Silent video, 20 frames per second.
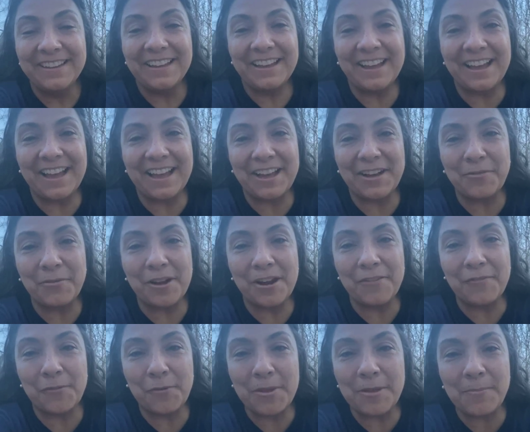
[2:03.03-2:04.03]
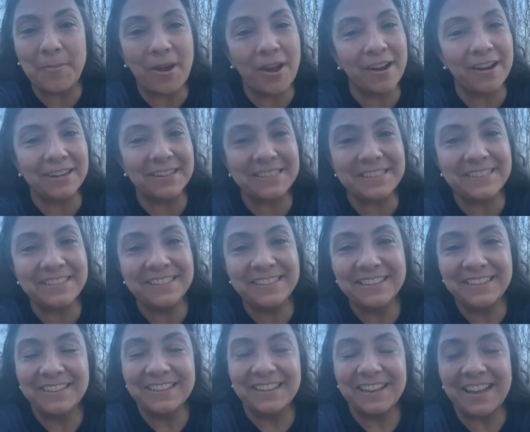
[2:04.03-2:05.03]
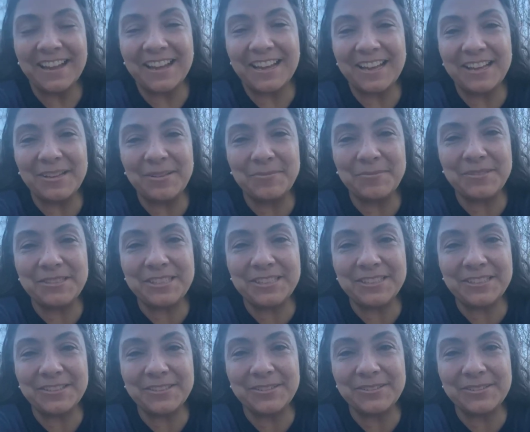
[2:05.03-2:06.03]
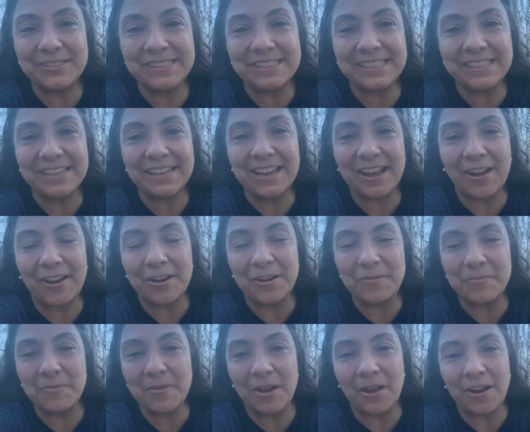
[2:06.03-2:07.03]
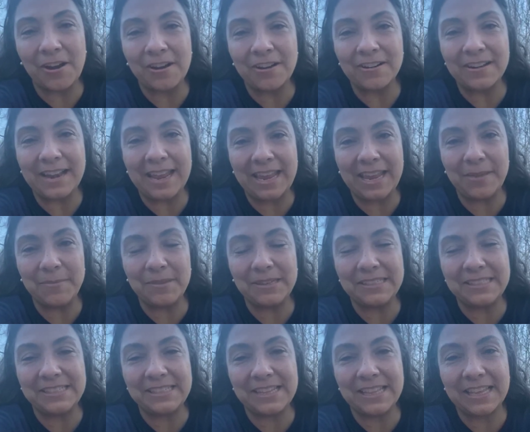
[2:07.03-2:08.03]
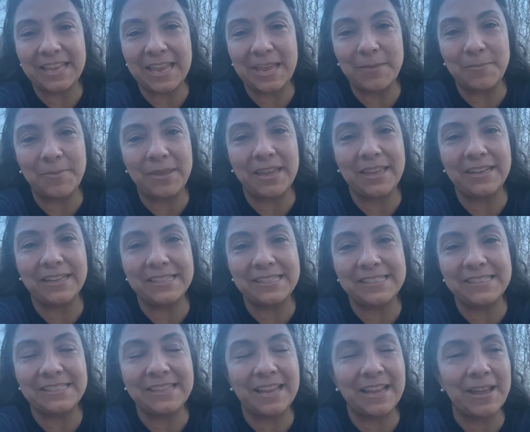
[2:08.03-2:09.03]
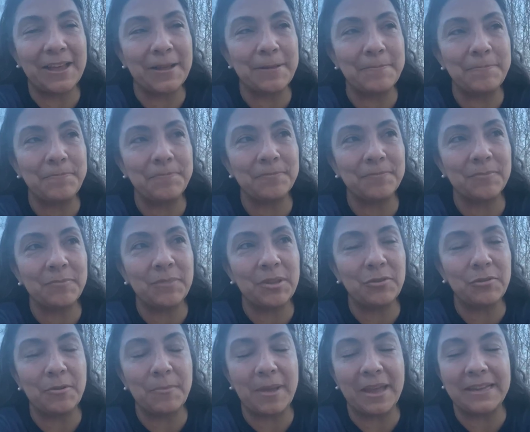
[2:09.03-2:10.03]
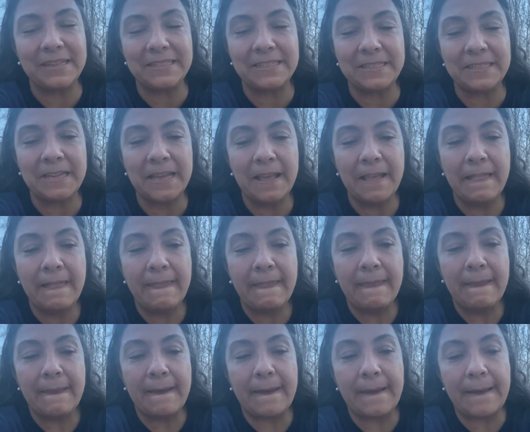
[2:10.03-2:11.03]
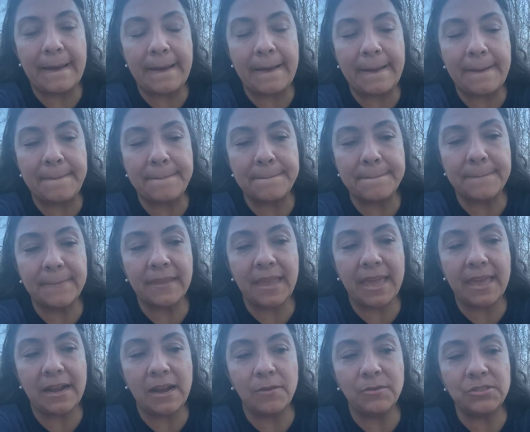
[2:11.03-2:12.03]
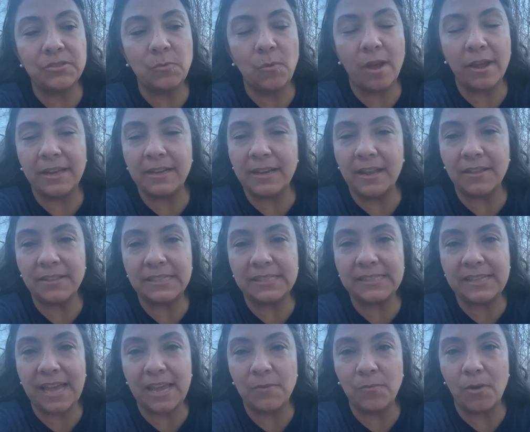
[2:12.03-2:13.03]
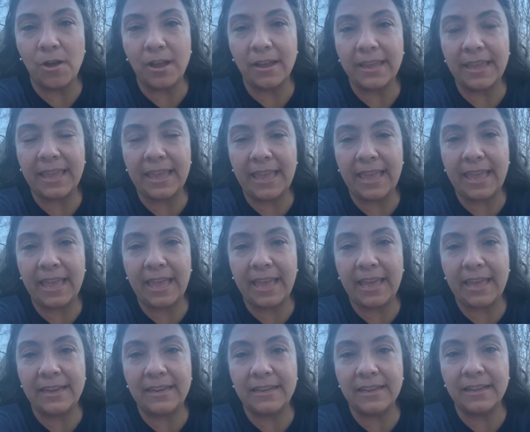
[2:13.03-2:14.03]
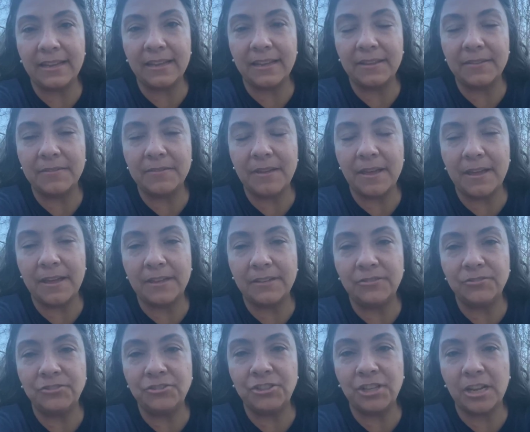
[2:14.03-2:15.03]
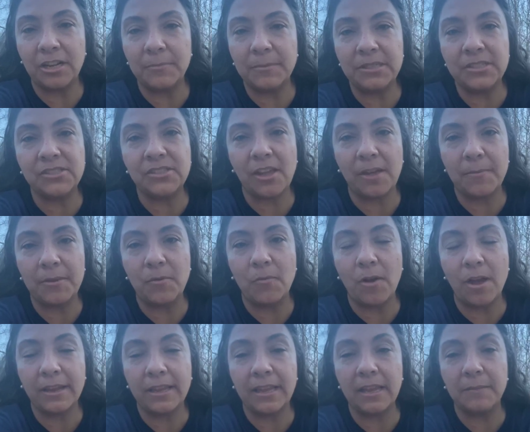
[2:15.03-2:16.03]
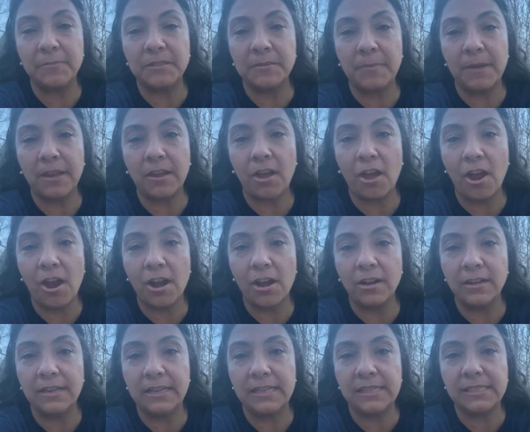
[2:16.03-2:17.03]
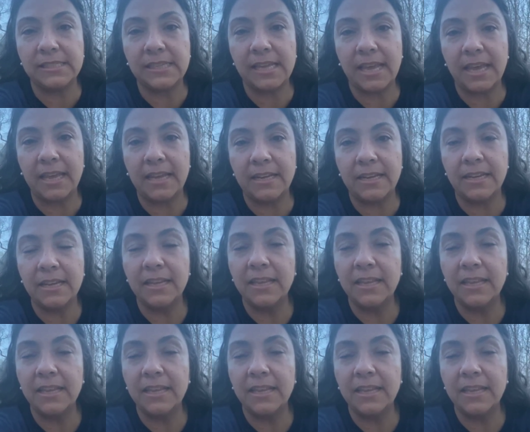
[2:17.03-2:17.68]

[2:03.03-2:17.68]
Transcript: wherever we parked to see our name and see the campaign and be reminded. And I was walking down the sidewalk, and a gentleman saw me walking up to my car, and he said,